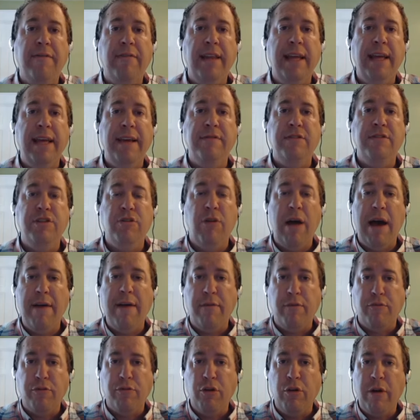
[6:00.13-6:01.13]
leaves, you'll have
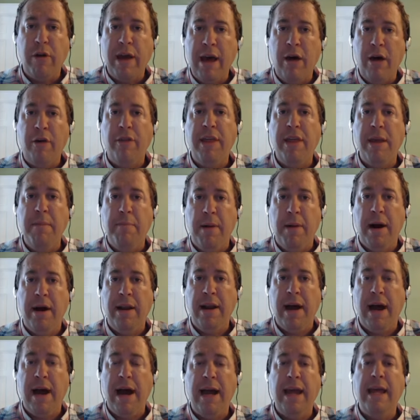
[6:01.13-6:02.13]
a real healthy bud
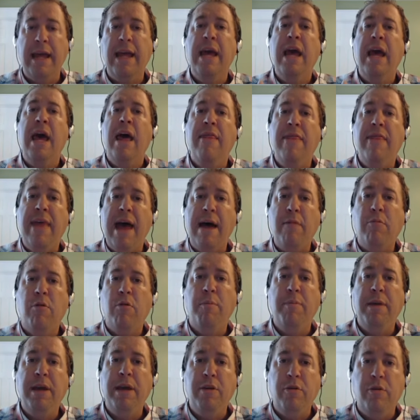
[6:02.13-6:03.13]
eye. That will
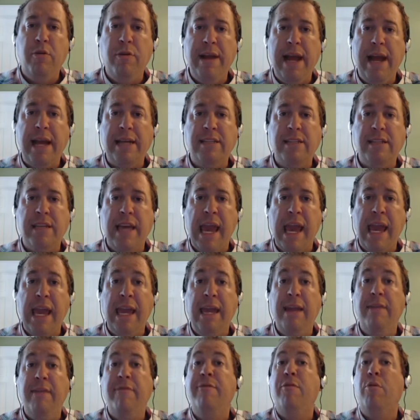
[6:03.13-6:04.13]
be your next
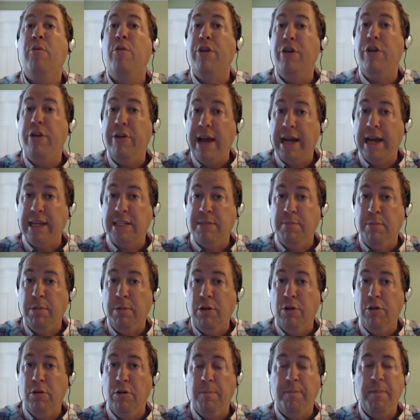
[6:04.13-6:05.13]
cane for your next
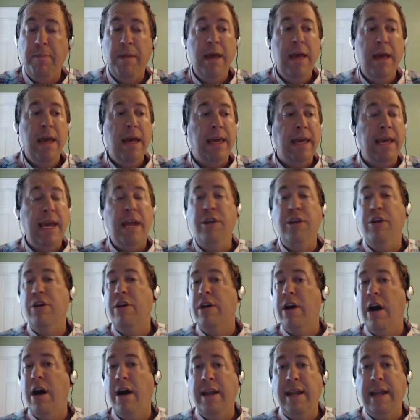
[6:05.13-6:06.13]
bloom. Can you
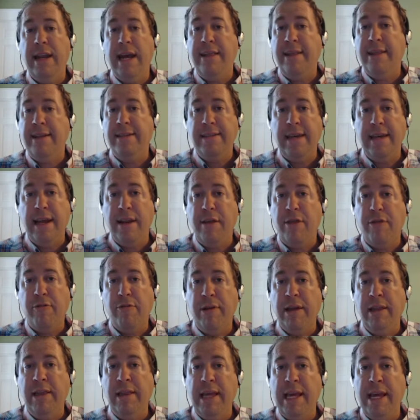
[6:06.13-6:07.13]
cut it at the set of
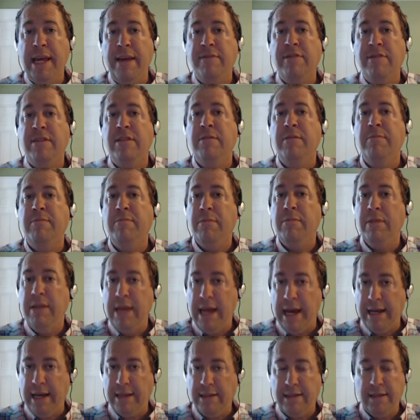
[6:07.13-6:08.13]
3 leaves?
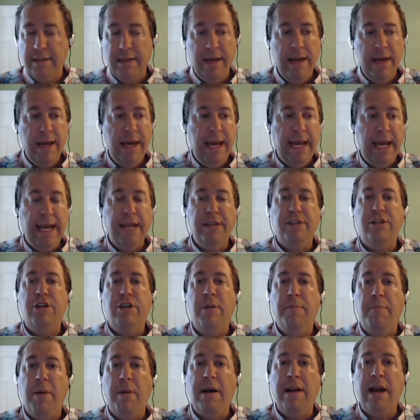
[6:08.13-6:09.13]
Yes. Is there
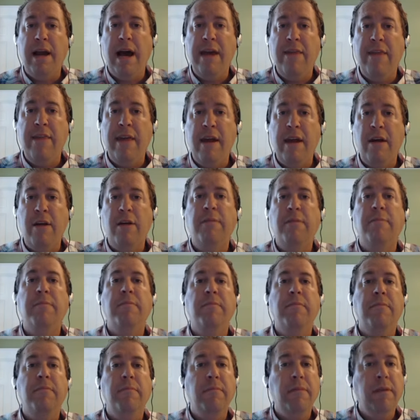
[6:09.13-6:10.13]
a bud eye there?
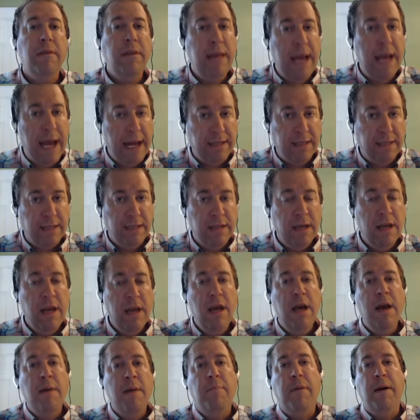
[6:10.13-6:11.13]
Yes.
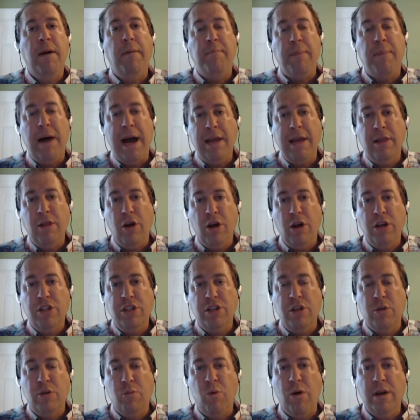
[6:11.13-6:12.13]
But by and
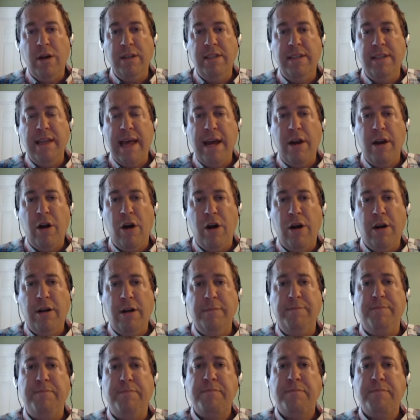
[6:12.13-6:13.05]
large, the ones that are